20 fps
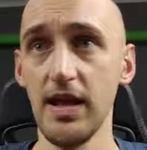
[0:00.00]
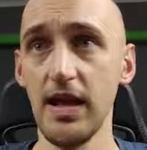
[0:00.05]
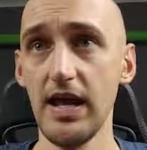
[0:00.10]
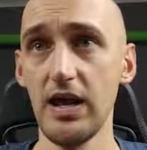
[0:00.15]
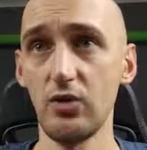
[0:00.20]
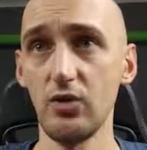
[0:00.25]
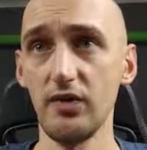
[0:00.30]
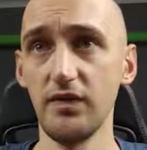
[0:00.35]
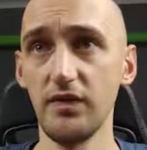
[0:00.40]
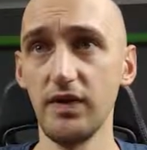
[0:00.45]

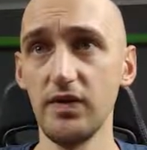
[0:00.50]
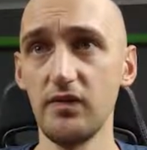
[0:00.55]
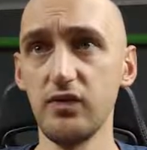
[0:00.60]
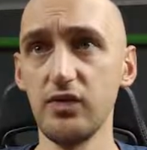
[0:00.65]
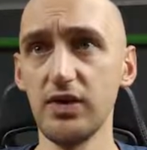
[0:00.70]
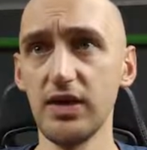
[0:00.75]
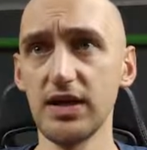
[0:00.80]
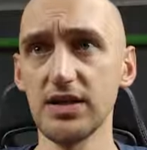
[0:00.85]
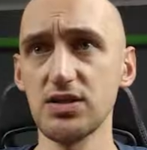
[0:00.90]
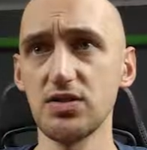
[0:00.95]
And if
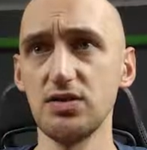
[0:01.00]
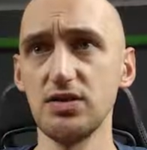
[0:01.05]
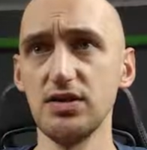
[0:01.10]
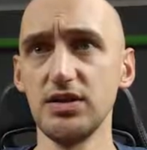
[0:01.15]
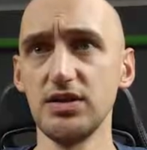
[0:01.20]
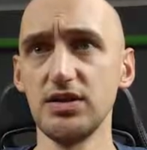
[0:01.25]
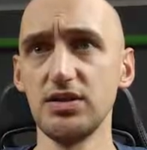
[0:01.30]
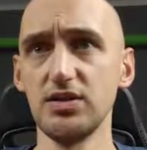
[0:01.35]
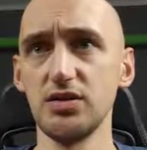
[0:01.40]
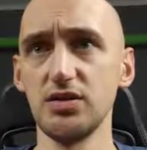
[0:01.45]
we
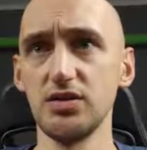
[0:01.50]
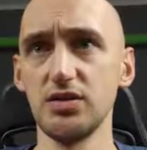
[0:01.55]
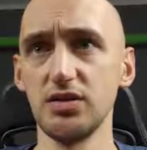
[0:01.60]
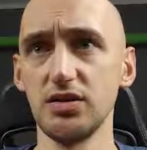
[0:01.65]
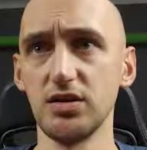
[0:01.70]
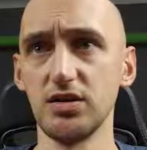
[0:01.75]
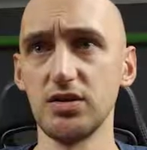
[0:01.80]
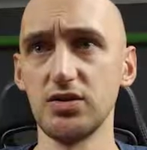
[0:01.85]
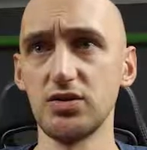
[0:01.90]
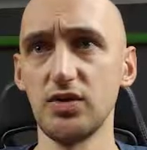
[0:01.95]
actually
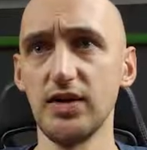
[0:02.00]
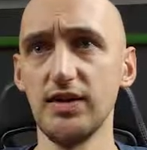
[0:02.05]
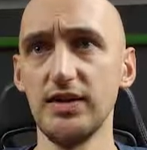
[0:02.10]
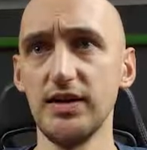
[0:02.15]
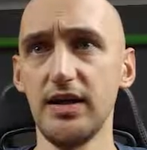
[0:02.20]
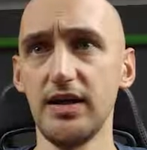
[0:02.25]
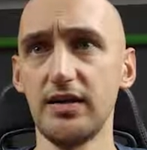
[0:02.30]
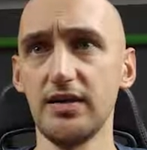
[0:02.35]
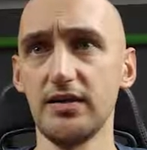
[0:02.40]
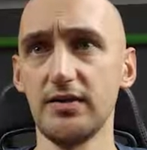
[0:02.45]
try
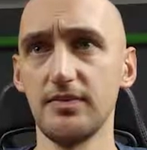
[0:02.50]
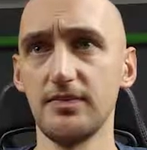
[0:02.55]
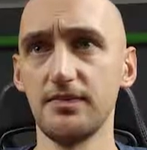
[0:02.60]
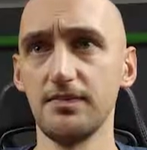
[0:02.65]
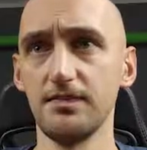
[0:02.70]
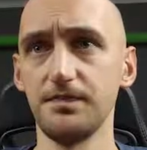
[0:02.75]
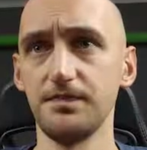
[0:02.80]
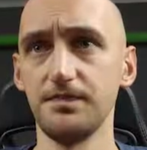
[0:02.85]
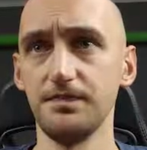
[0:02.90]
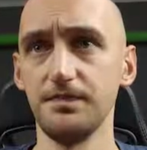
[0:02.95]
that
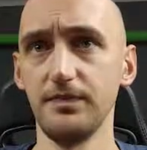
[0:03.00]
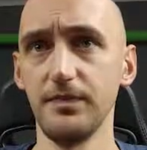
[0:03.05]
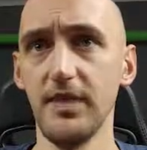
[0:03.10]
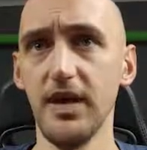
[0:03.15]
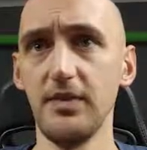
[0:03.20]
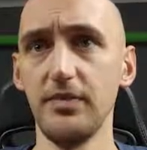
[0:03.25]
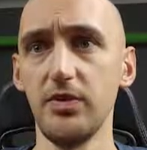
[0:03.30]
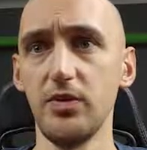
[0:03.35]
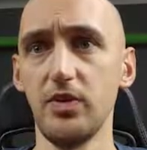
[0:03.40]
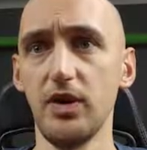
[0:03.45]

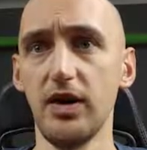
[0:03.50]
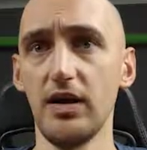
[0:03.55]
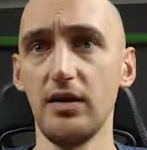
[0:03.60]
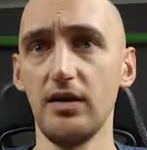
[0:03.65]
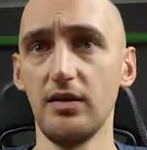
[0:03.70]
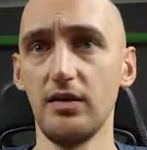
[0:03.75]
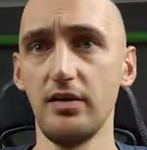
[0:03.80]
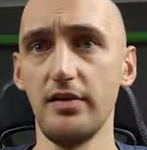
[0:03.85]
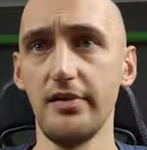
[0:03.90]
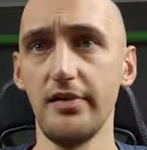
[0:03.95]
MP1